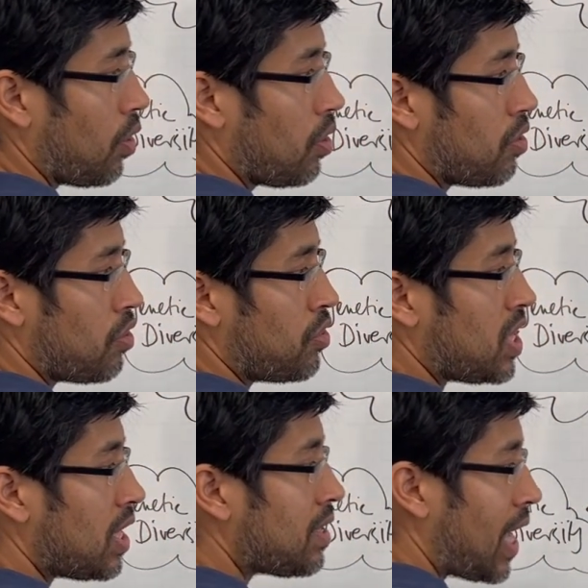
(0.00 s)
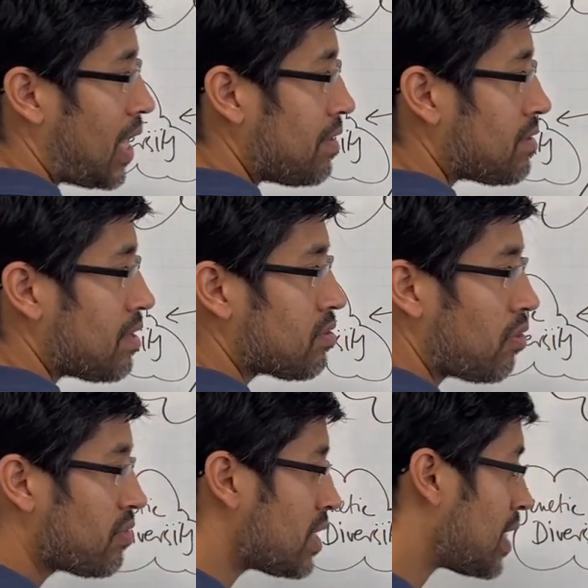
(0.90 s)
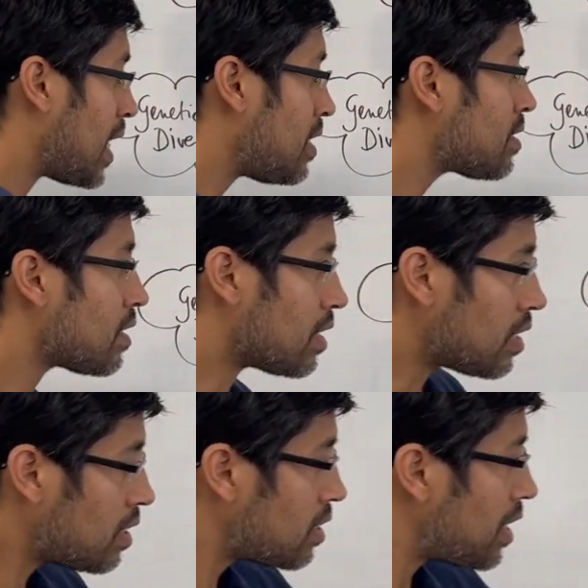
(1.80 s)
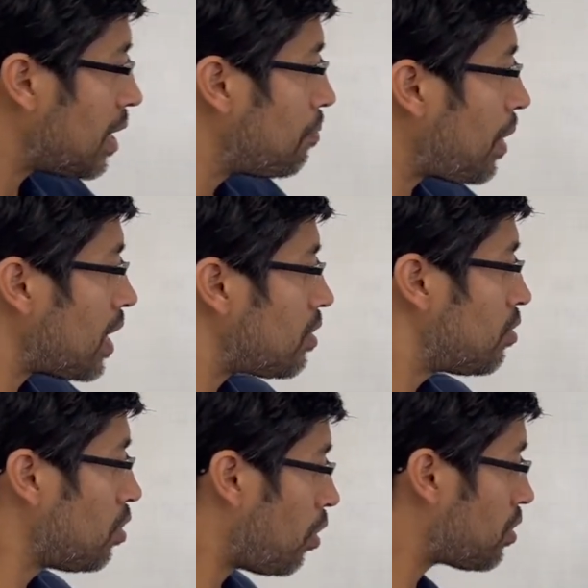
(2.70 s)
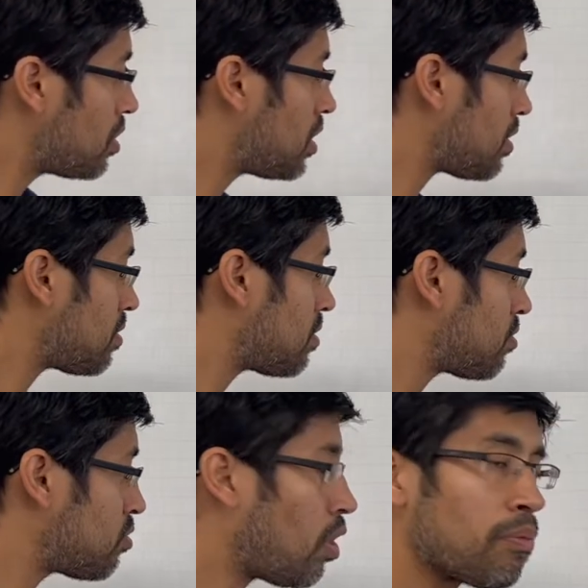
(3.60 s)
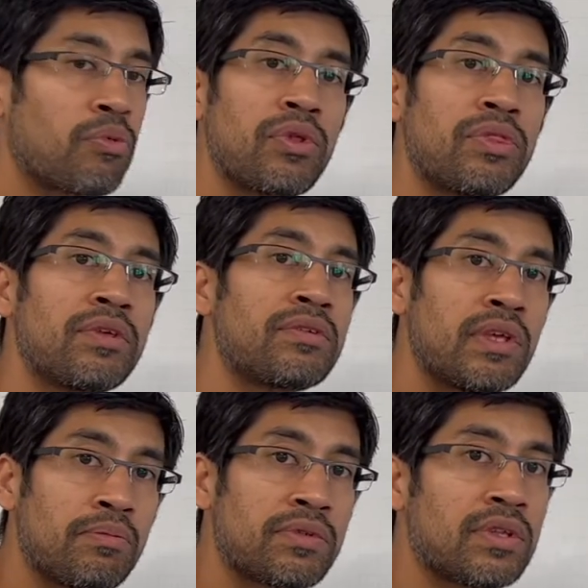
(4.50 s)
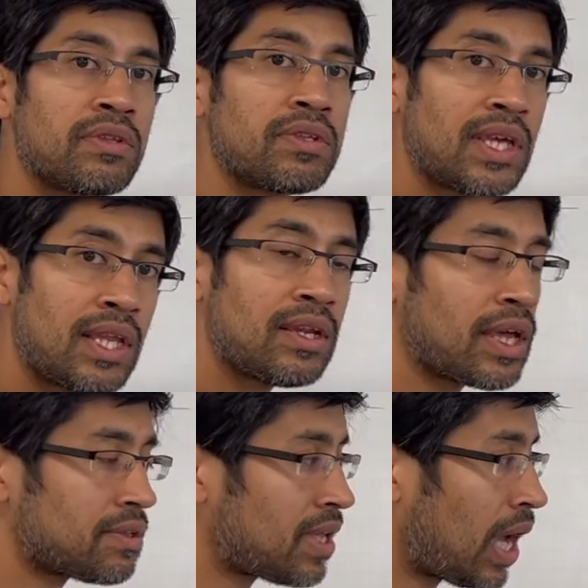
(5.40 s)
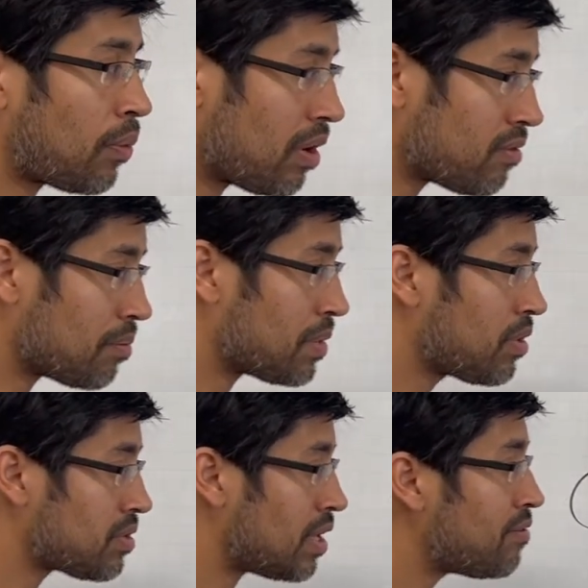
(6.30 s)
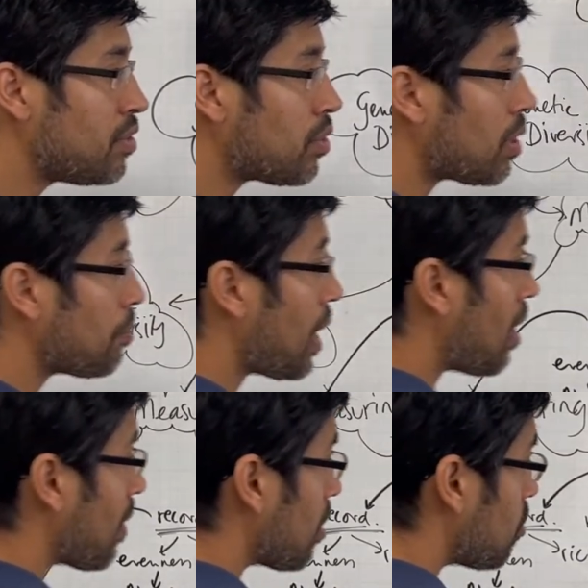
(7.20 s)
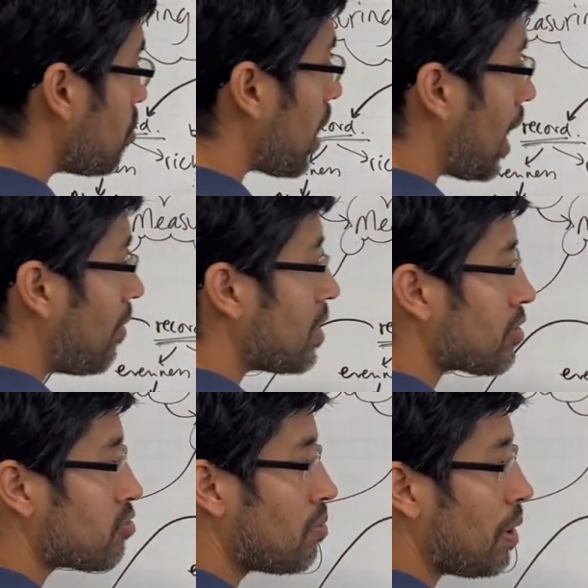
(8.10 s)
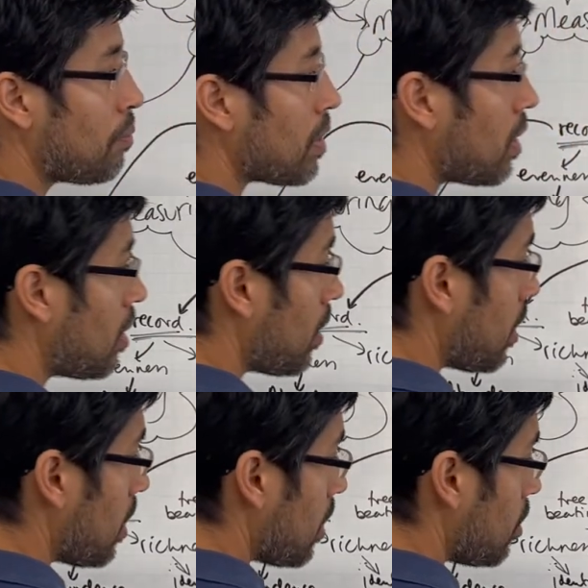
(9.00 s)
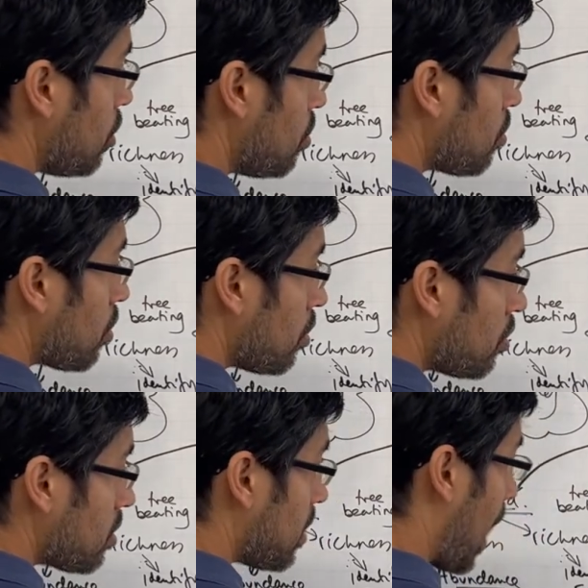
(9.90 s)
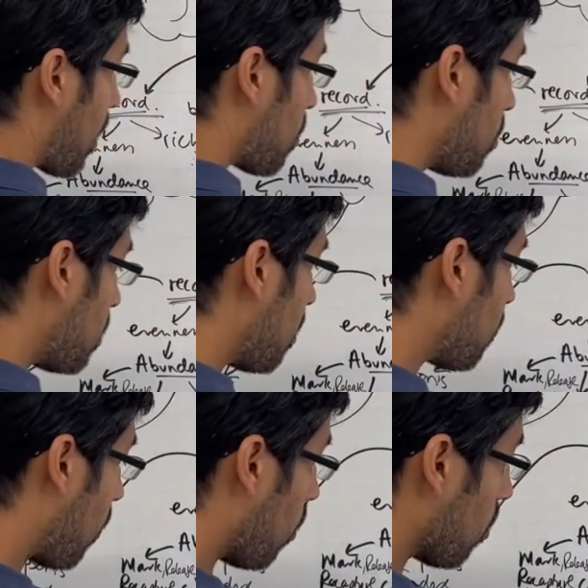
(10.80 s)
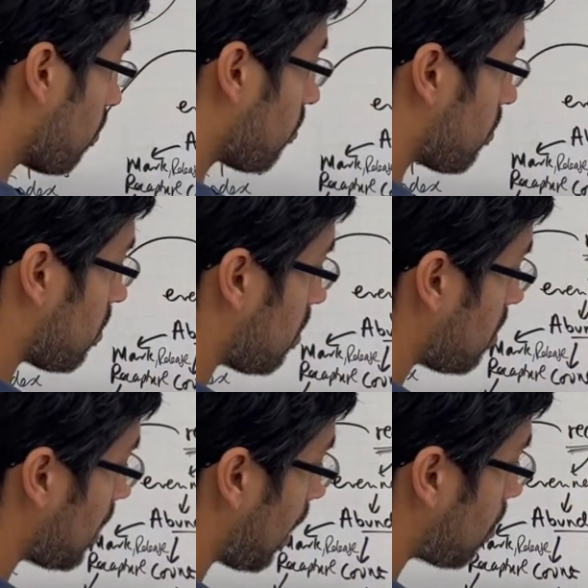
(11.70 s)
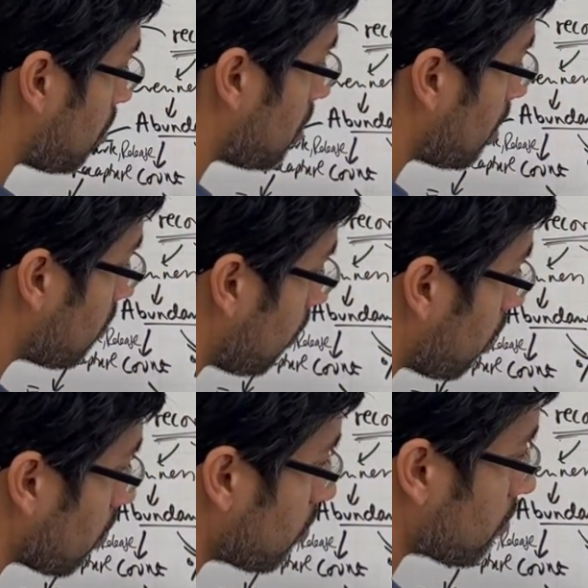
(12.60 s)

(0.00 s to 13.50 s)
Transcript: The analysis of the data, it might not just stop with the Simpsons index, however, because if you're comparing two areas, remember, that could involve